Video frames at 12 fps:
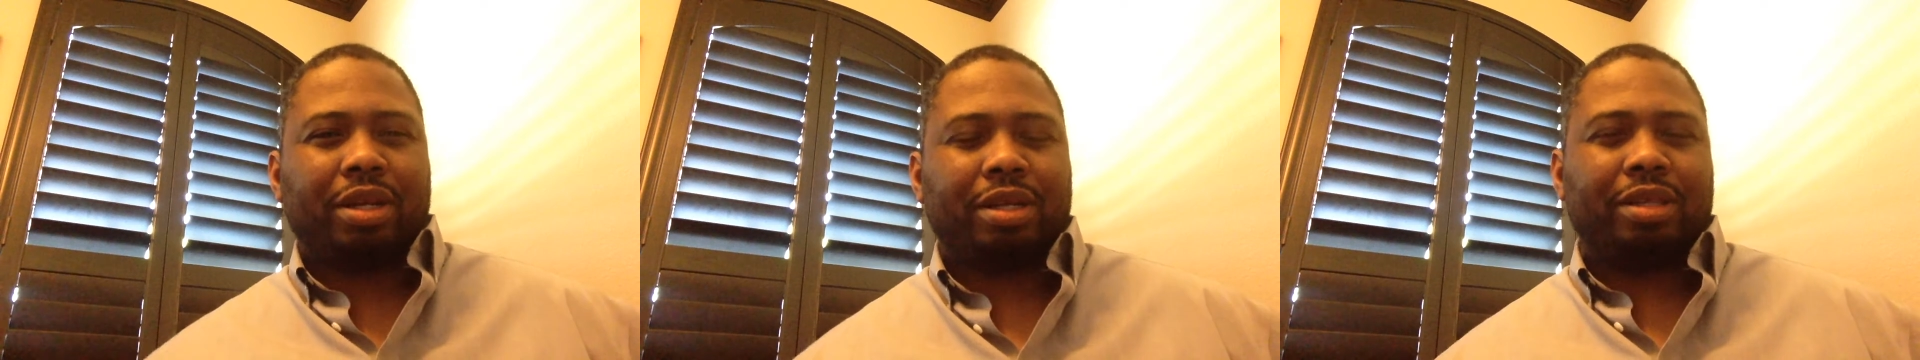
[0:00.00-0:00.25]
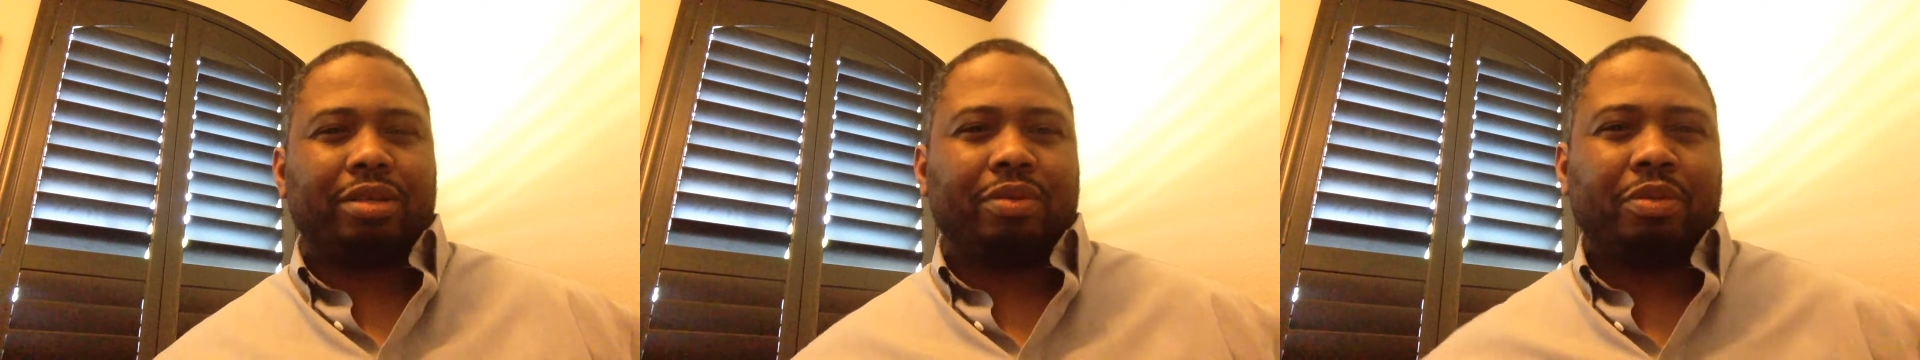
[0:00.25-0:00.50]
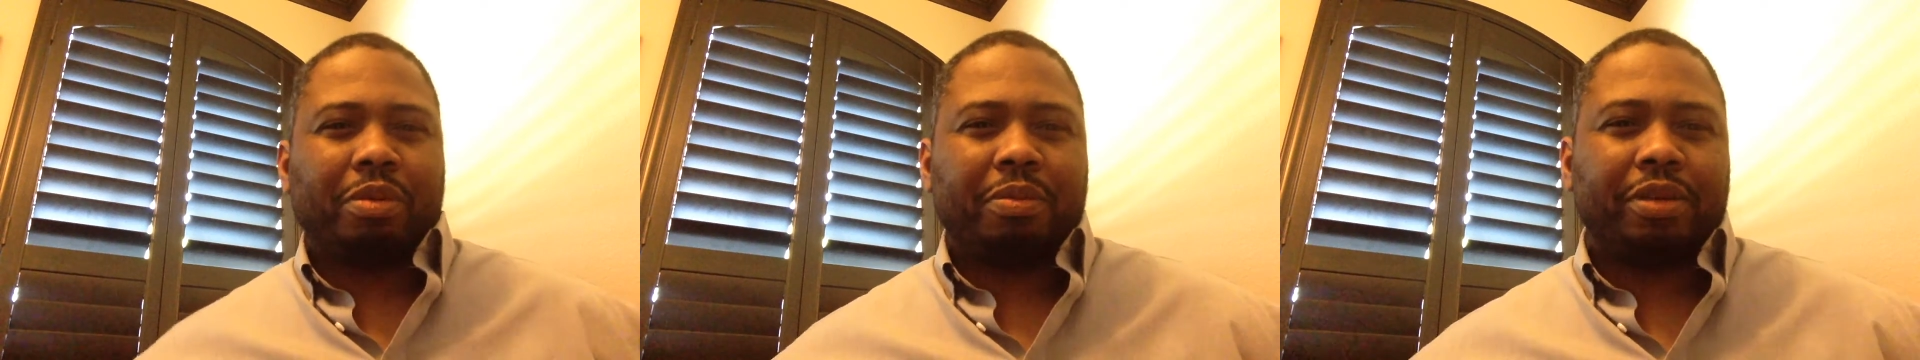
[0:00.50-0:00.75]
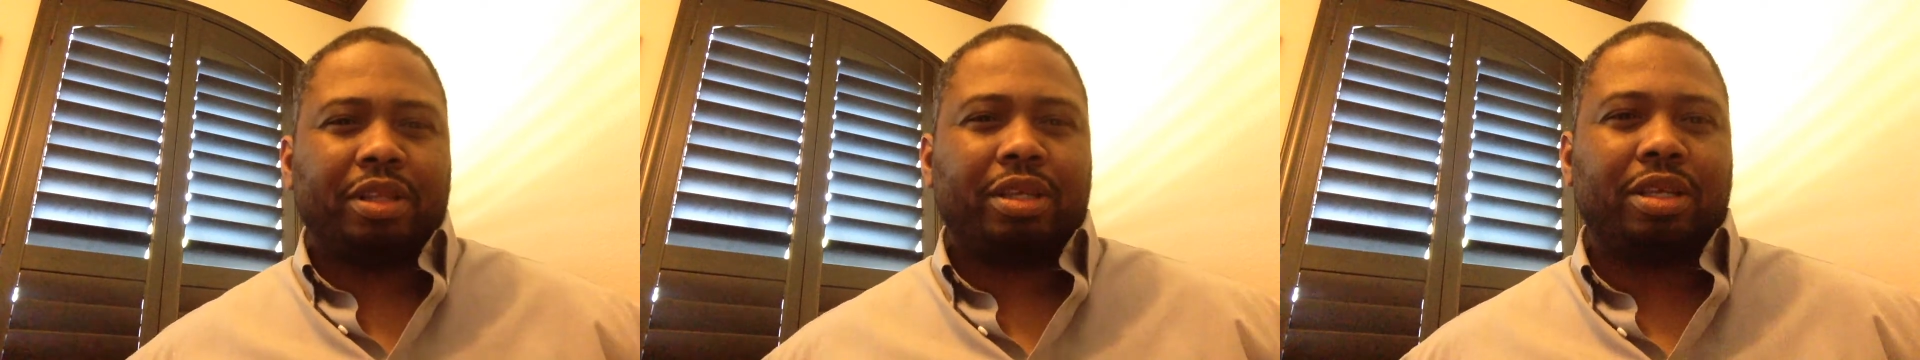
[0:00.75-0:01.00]
I don't
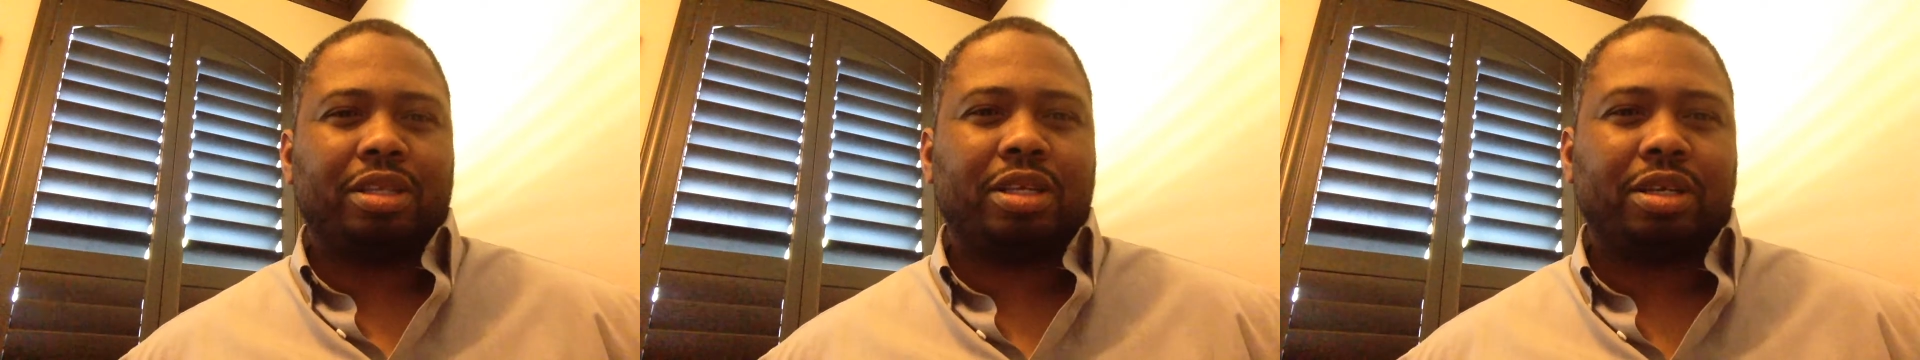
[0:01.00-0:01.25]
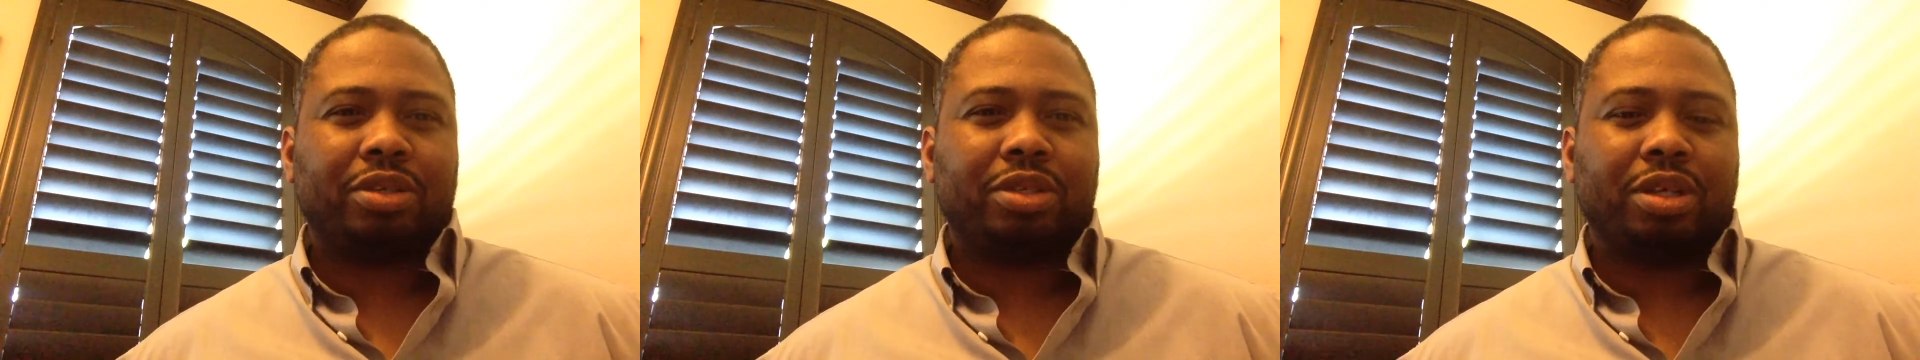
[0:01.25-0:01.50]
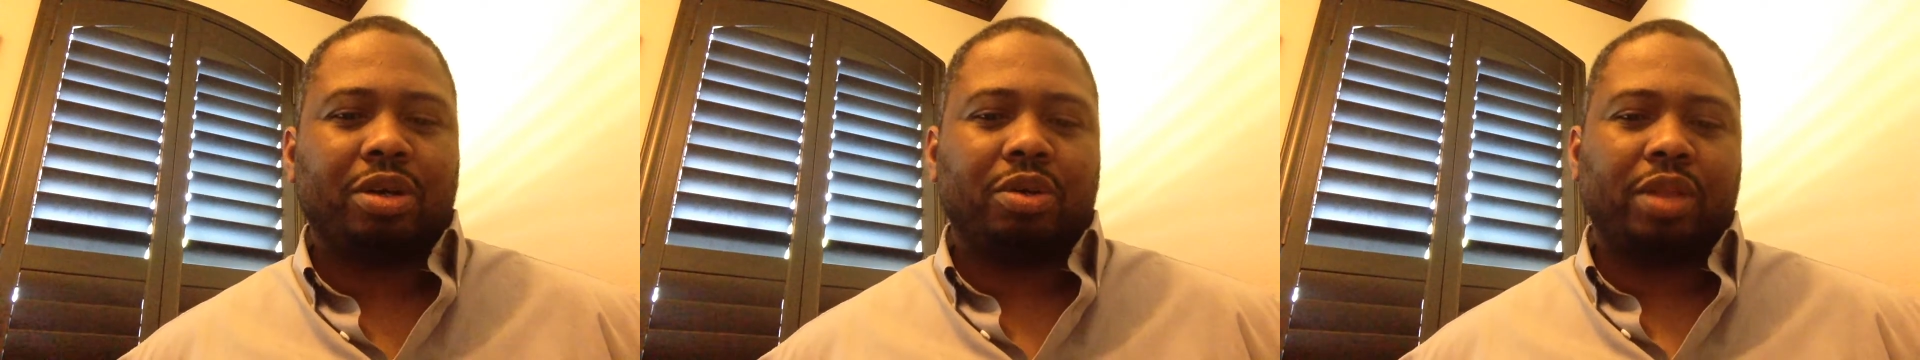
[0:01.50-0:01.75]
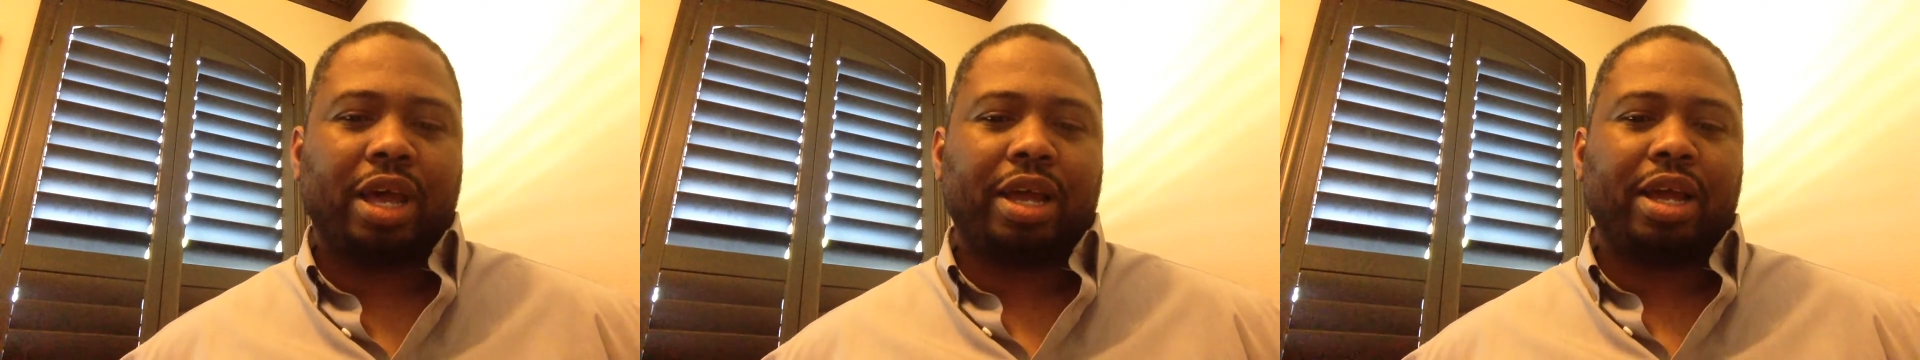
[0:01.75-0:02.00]
remember the details. So
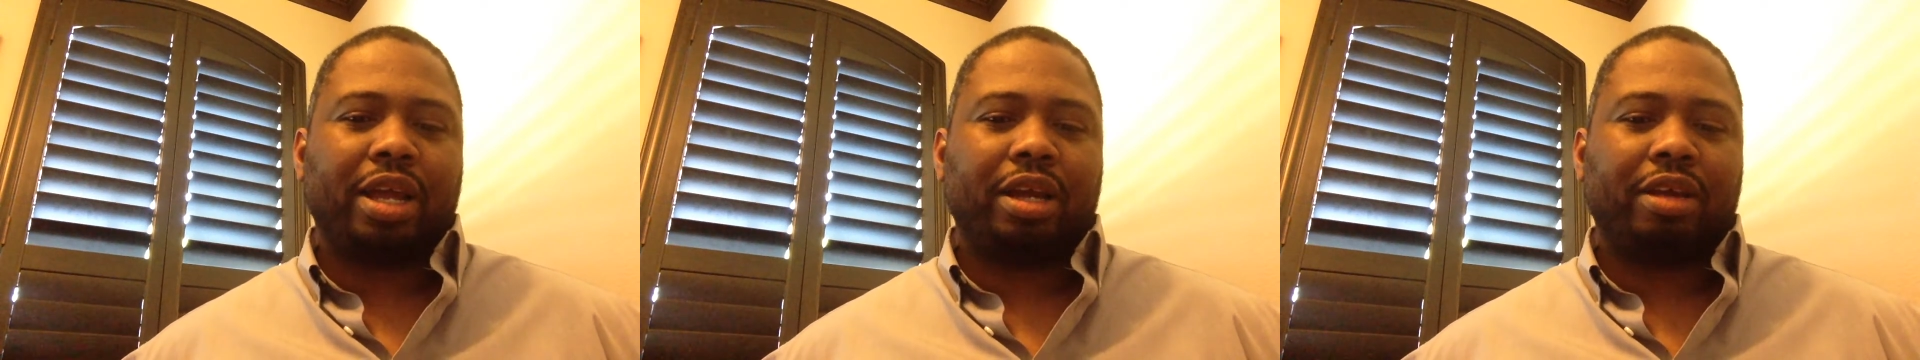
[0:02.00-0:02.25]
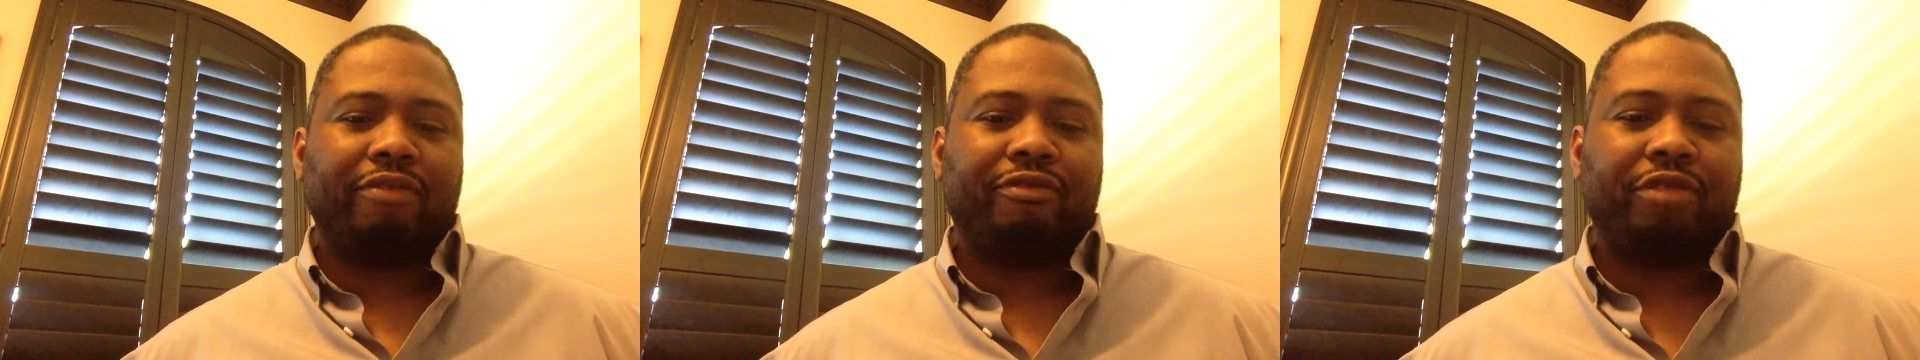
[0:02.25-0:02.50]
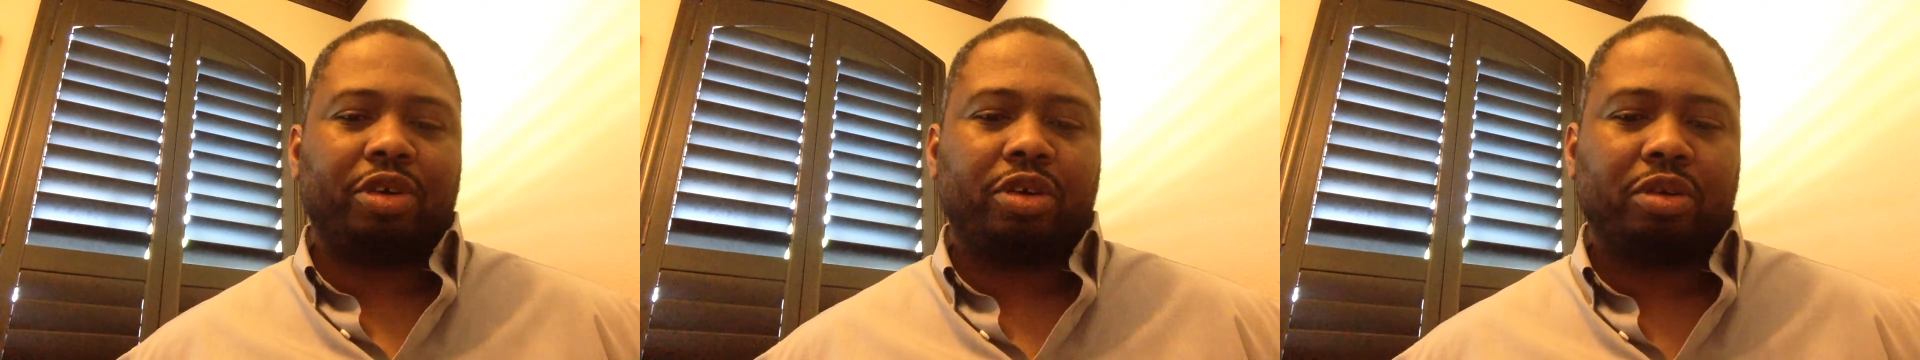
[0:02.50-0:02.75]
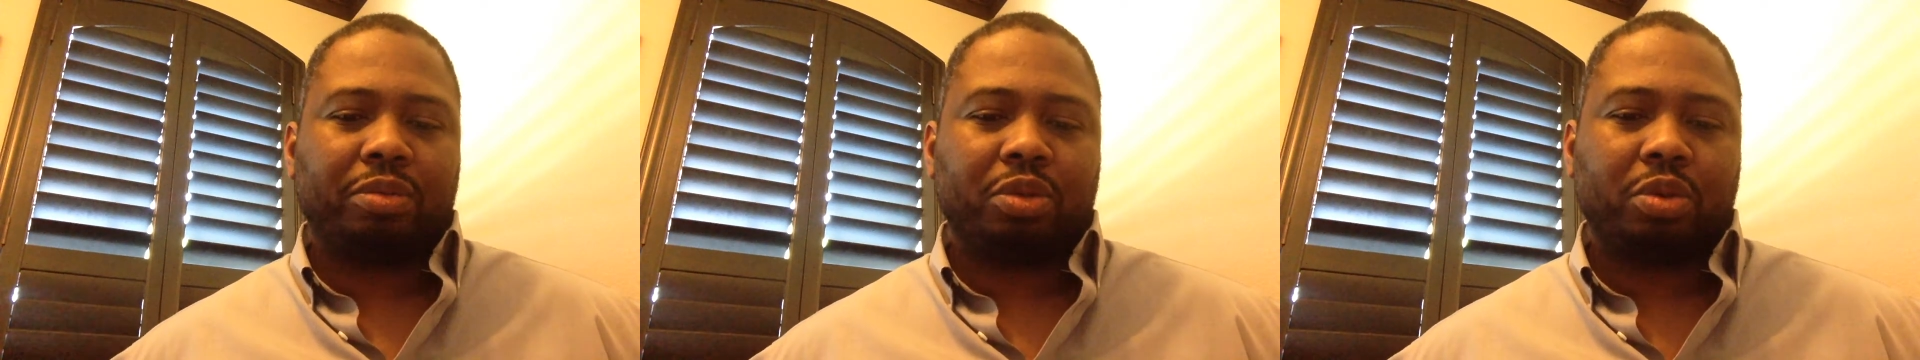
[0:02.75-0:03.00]
that kind of
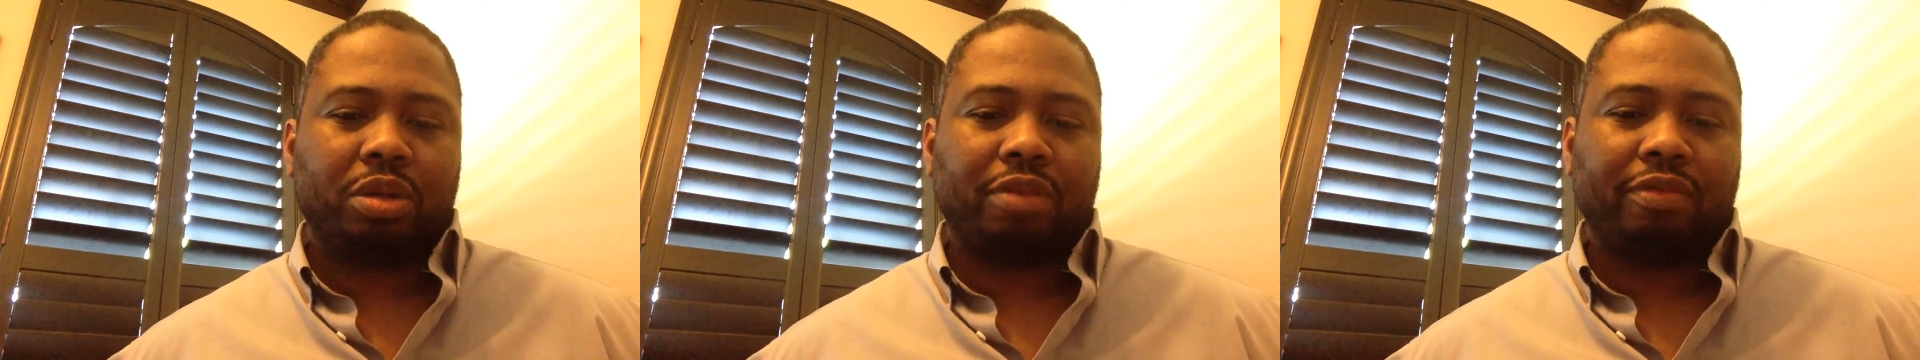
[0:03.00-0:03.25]
confirms, well,